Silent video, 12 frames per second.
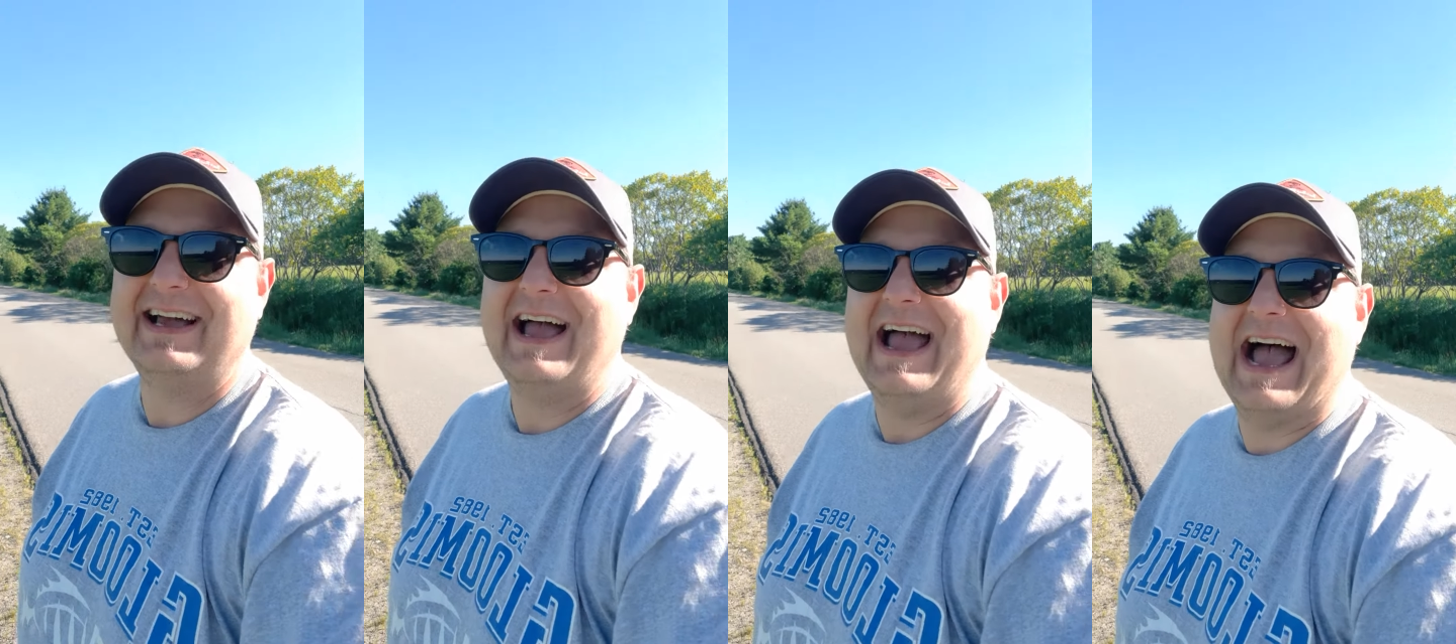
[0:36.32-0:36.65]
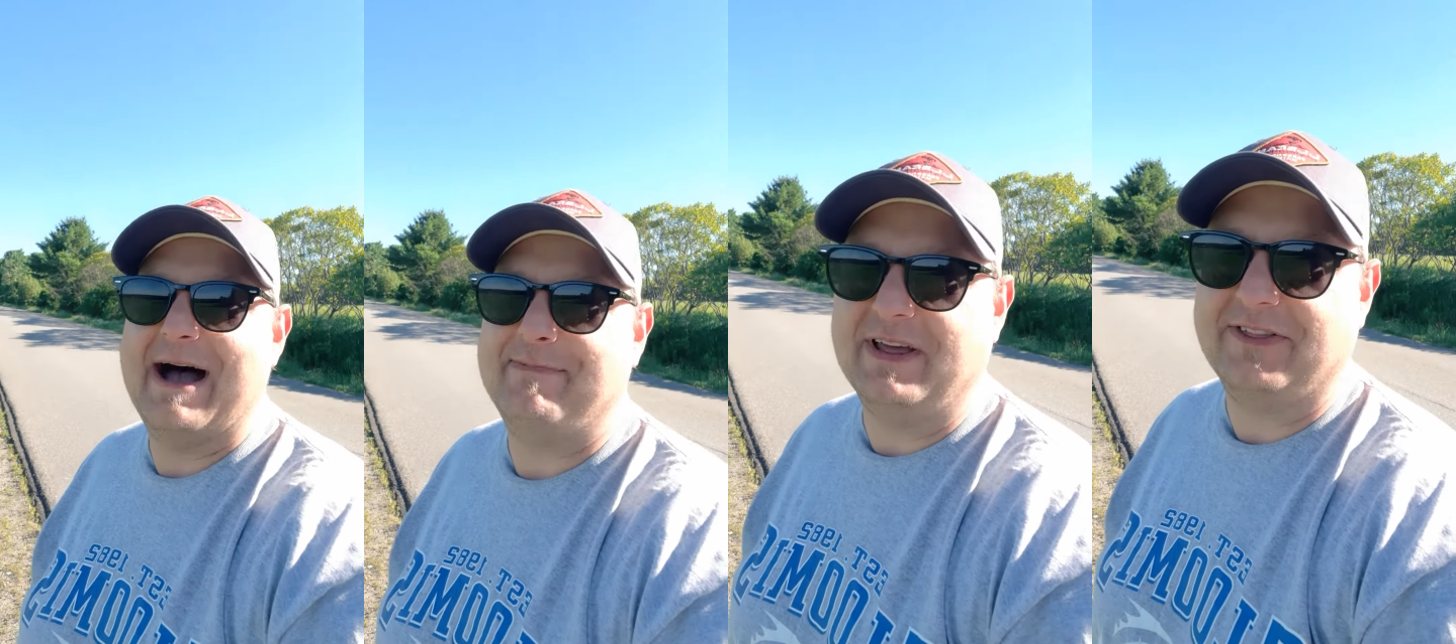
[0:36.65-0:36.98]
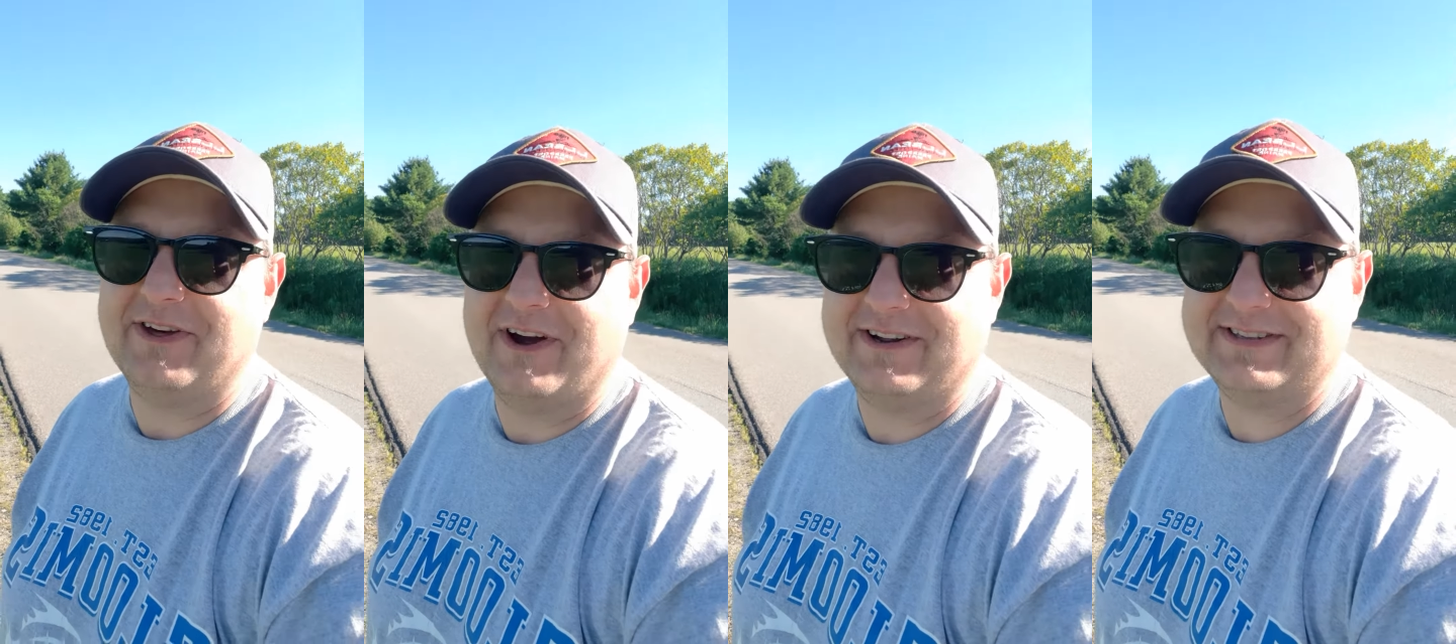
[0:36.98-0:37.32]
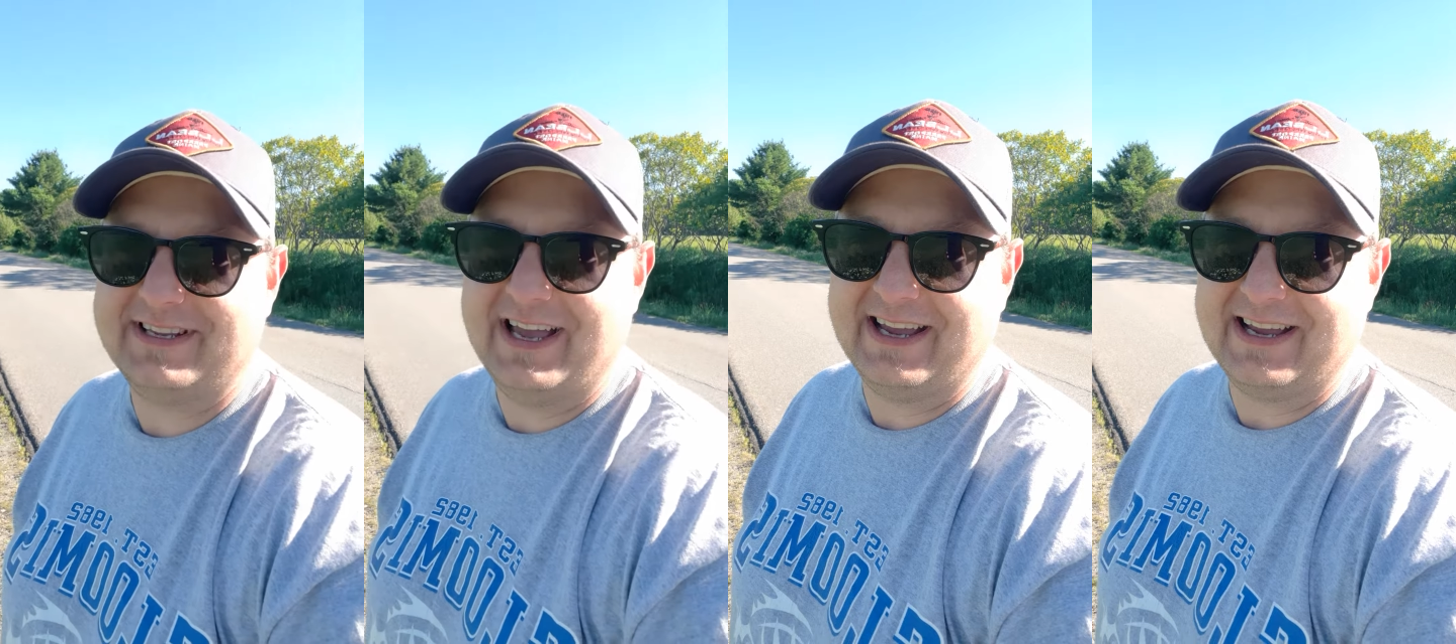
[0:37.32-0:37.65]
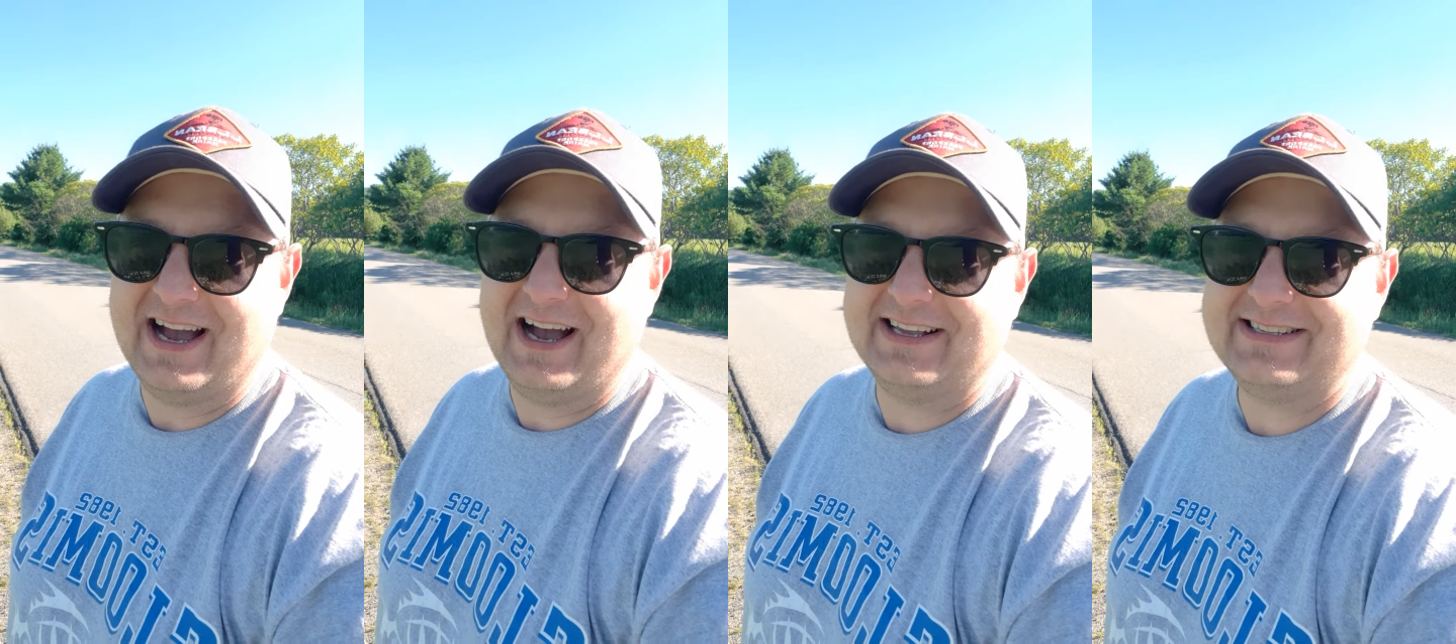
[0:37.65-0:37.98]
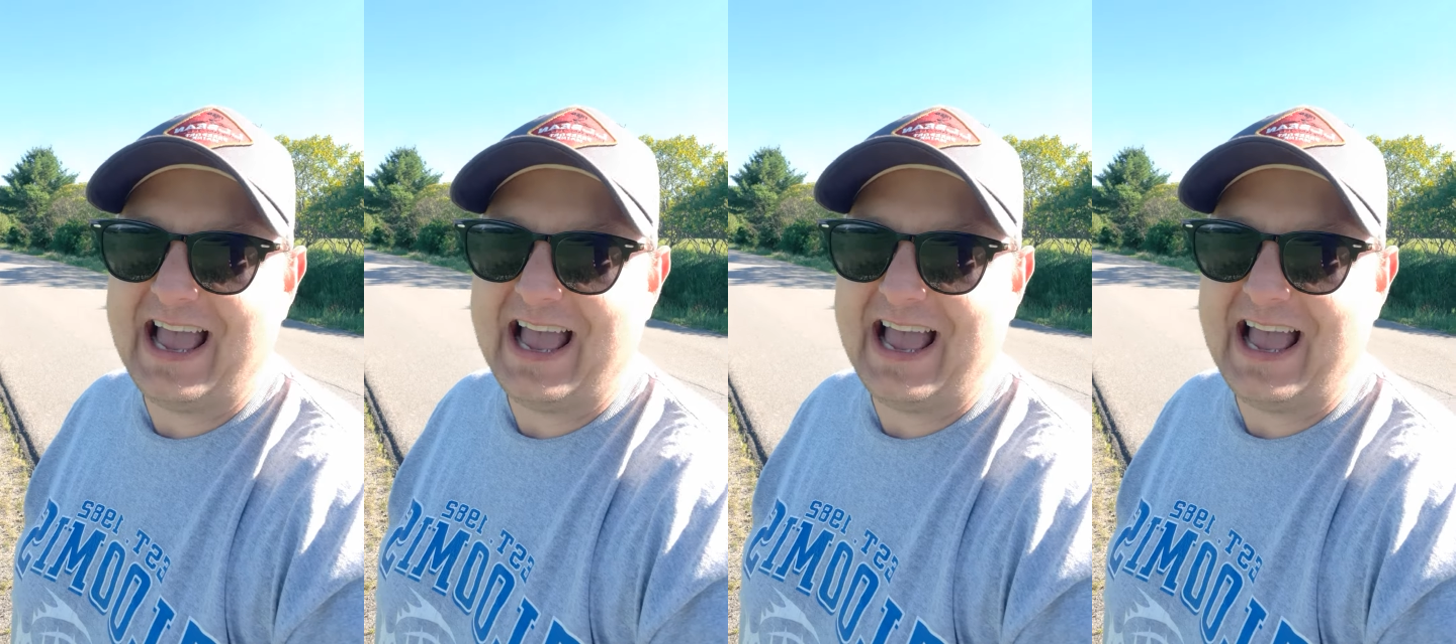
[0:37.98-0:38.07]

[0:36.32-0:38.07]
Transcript: Happy Thursday, guys.